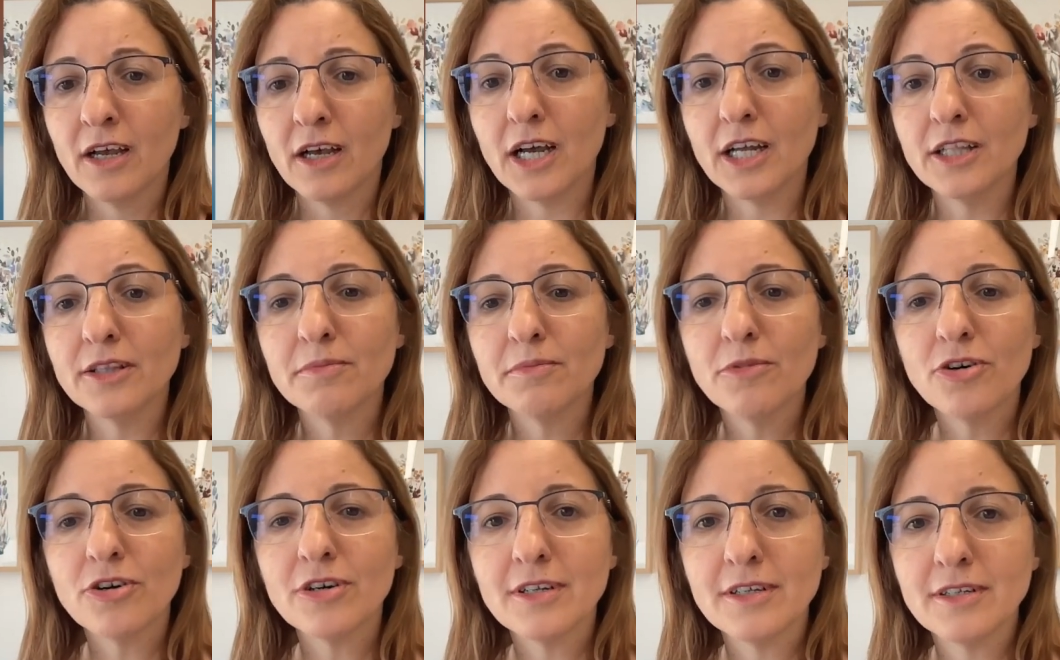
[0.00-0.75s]
And
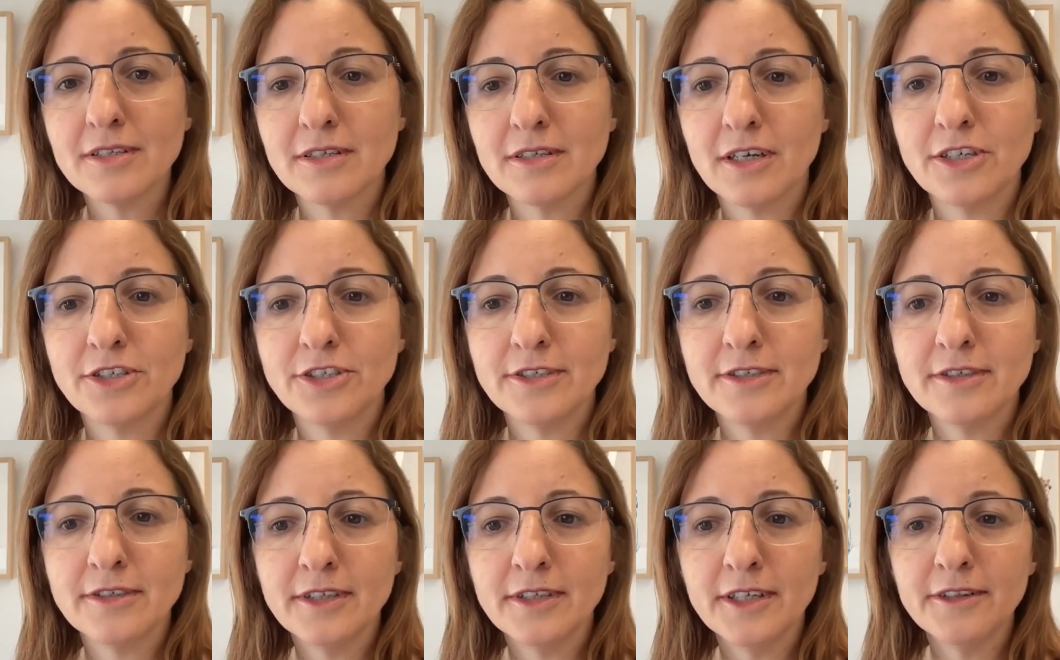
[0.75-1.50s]
more research
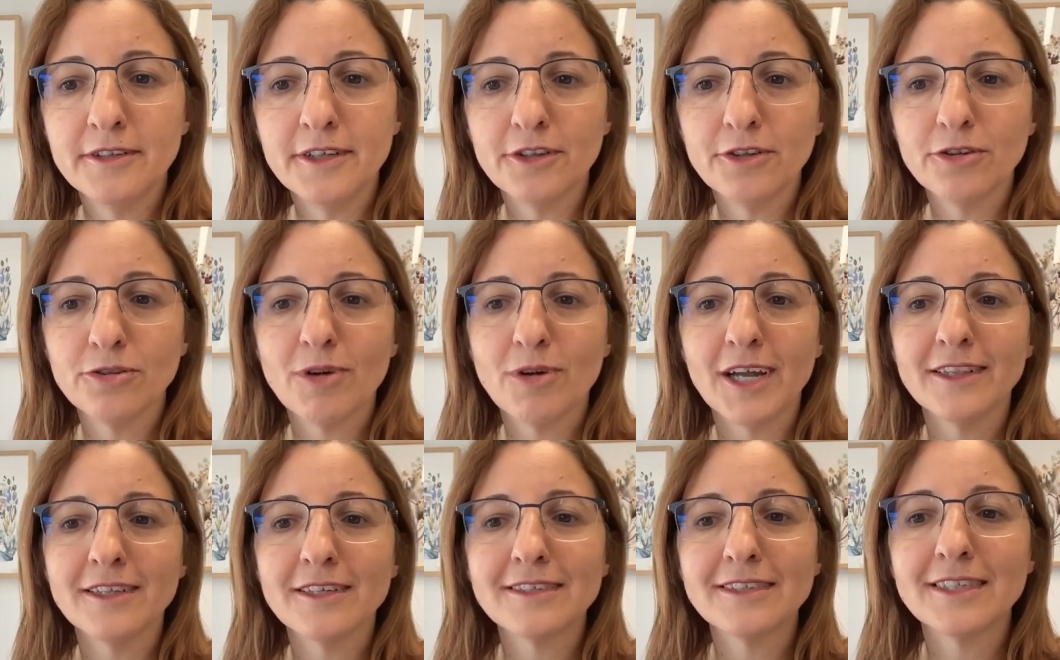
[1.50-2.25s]
is needed to
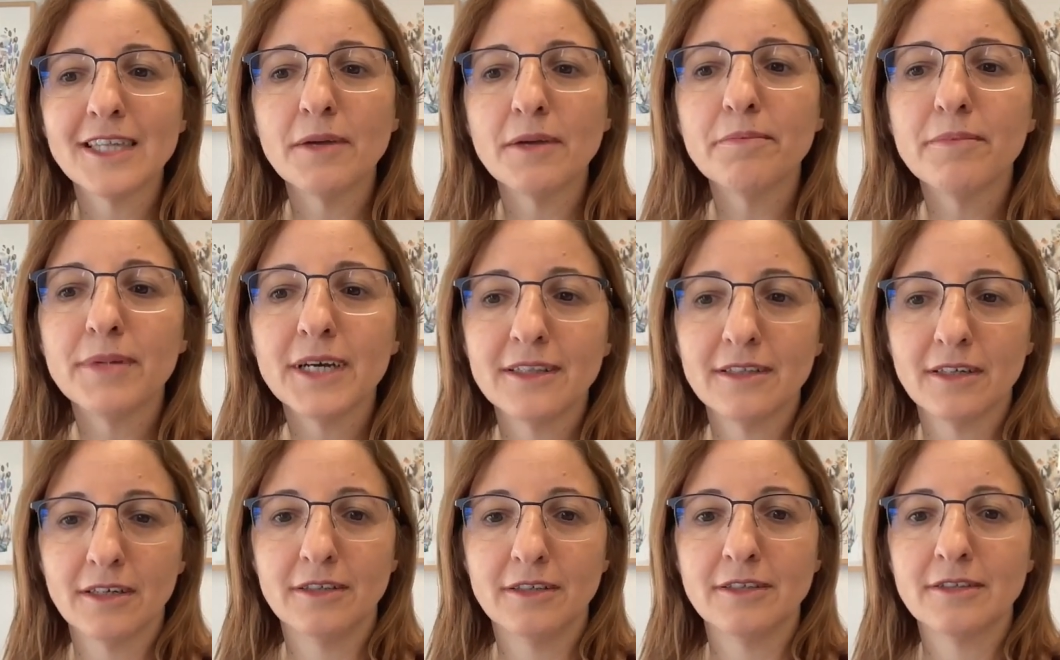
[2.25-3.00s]
understand
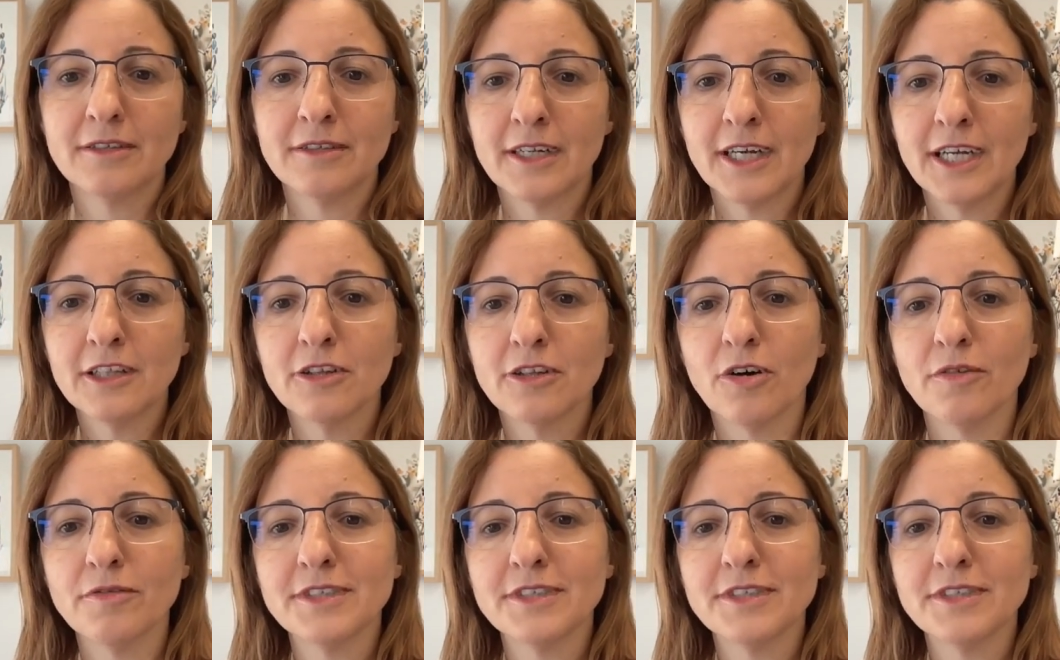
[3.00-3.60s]
better these trade-offs